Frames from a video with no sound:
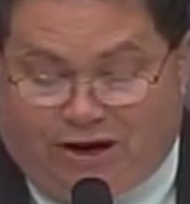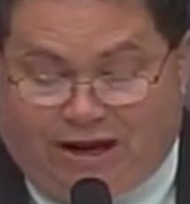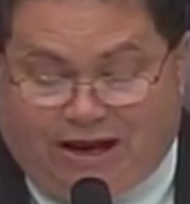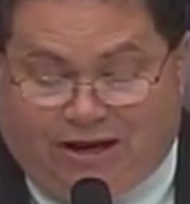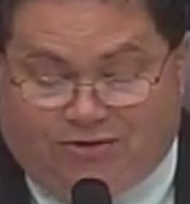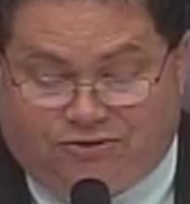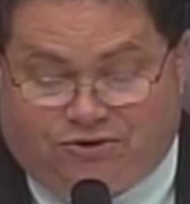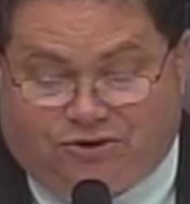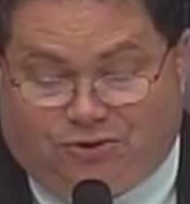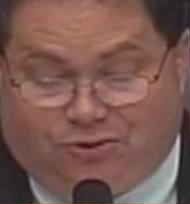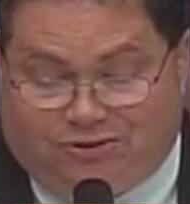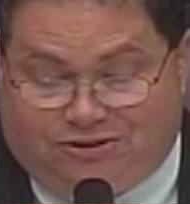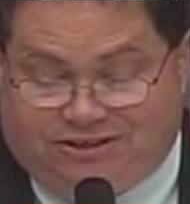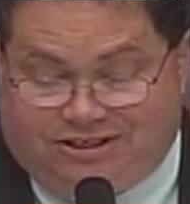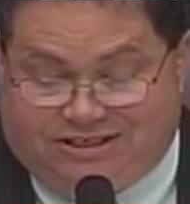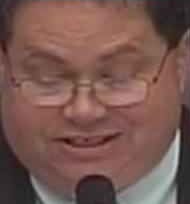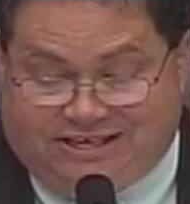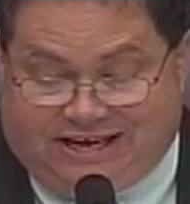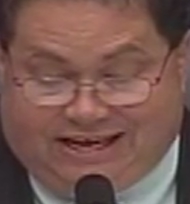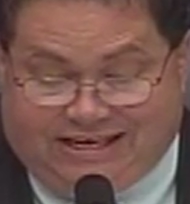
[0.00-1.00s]
household
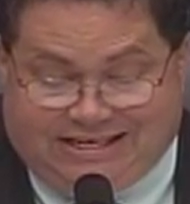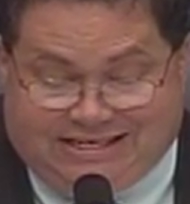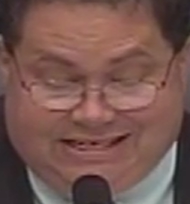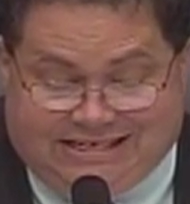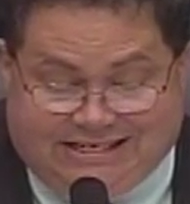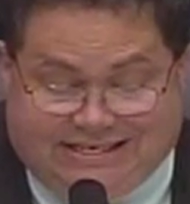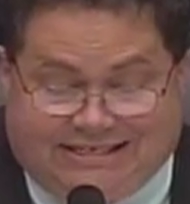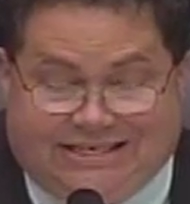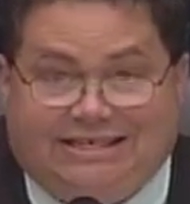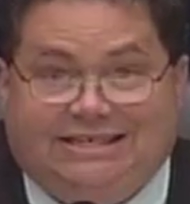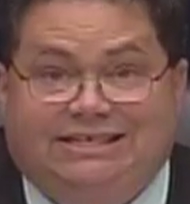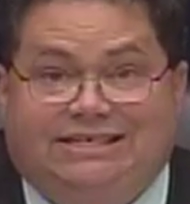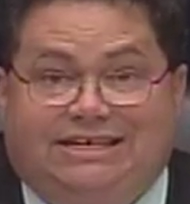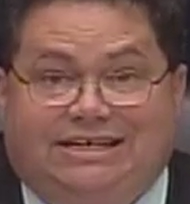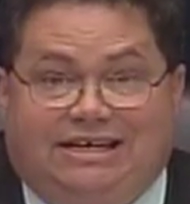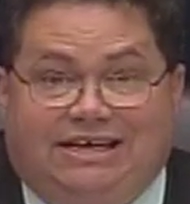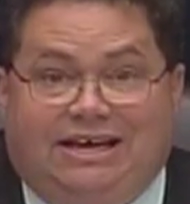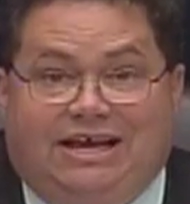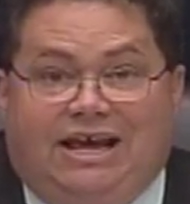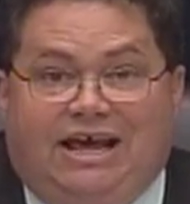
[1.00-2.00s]
since
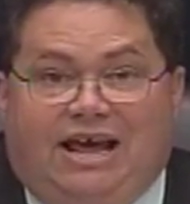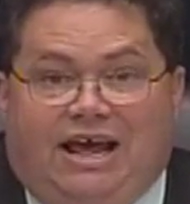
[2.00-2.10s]
1960,